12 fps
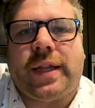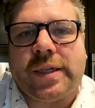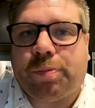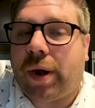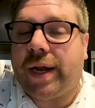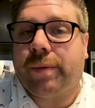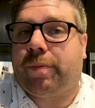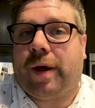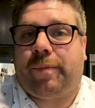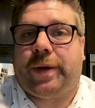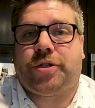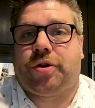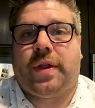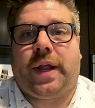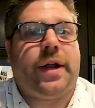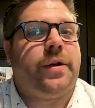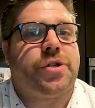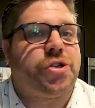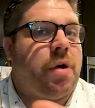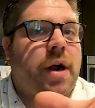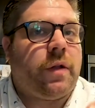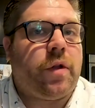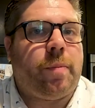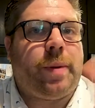This brand of puff pastry that I use shrunk
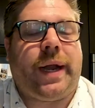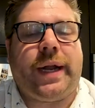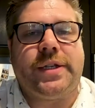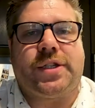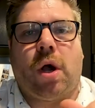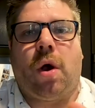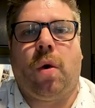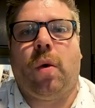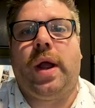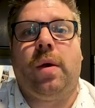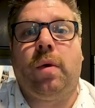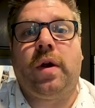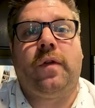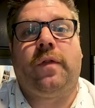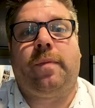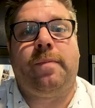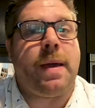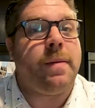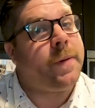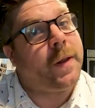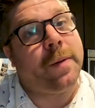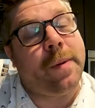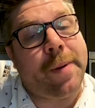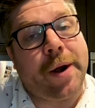a little bit, and so it would have maybe been a
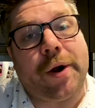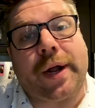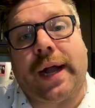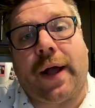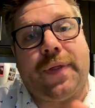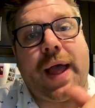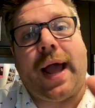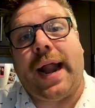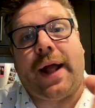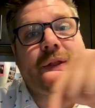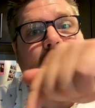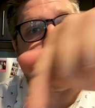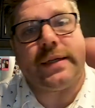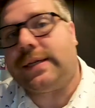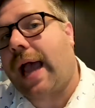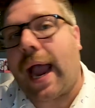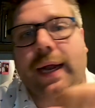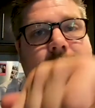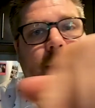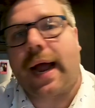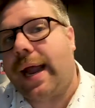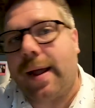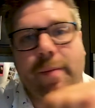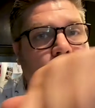little bit better to cut that at the exact
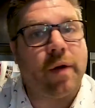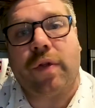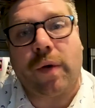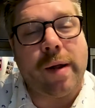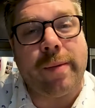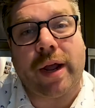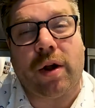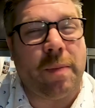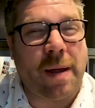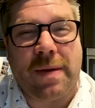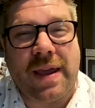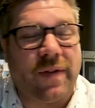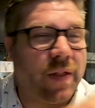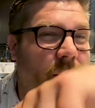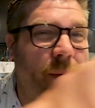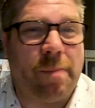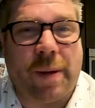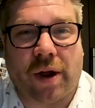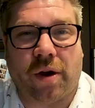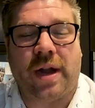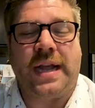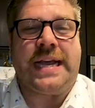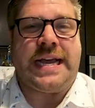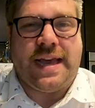diameter of the ramekin, or maybe even a little bit bigger
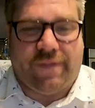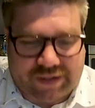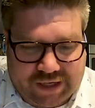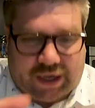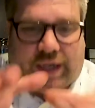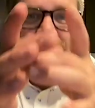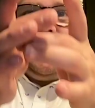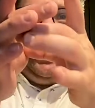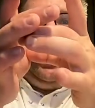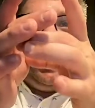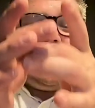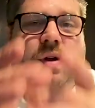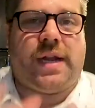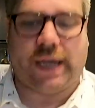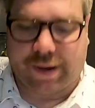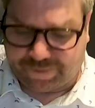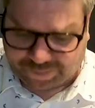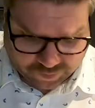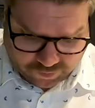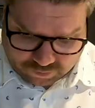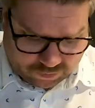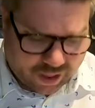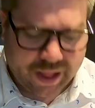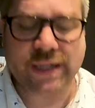if it's gonna continue to shrink in.
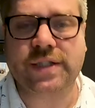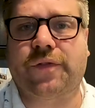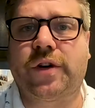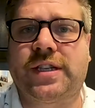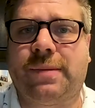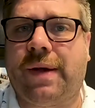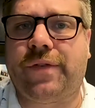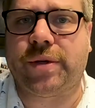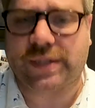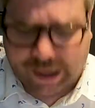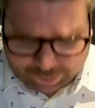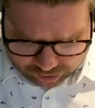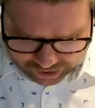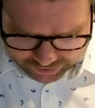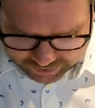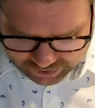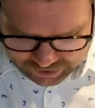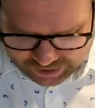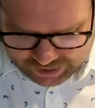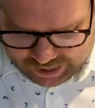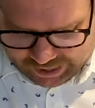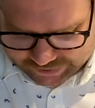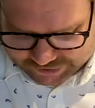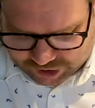That's the first time I've used that brand.
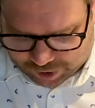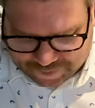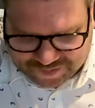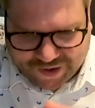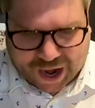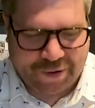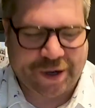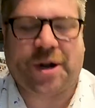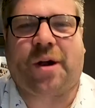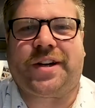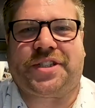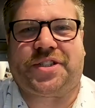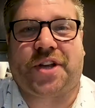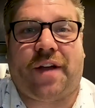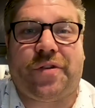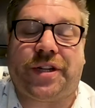And so I want to garnish this off.